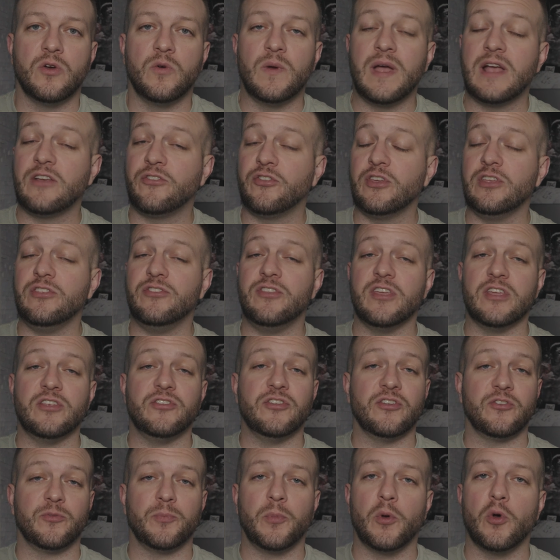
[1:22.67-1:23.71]
We actually did
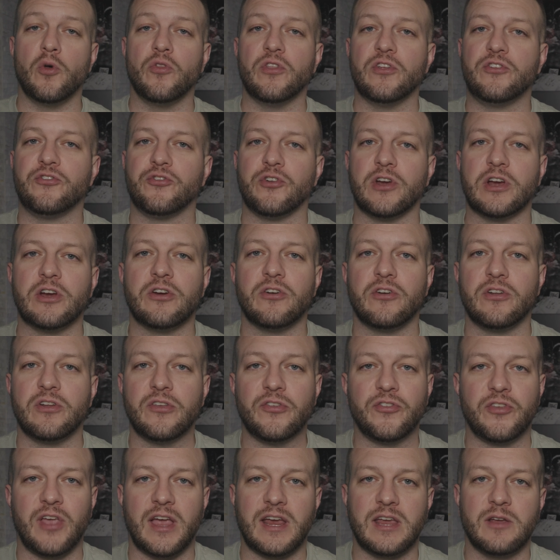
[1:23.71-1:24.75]
just pull the trigger on a
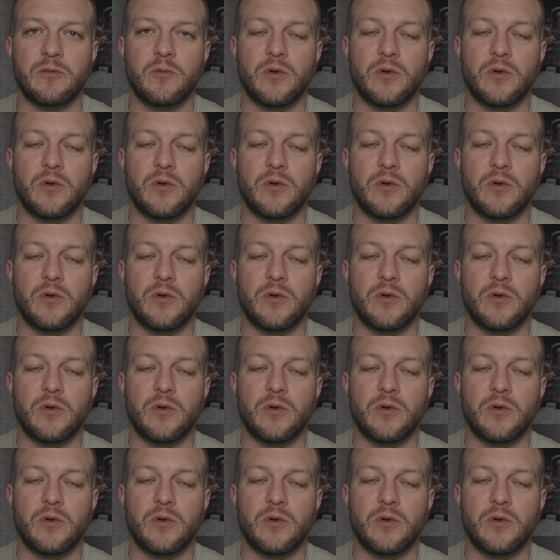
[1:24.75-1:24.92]
second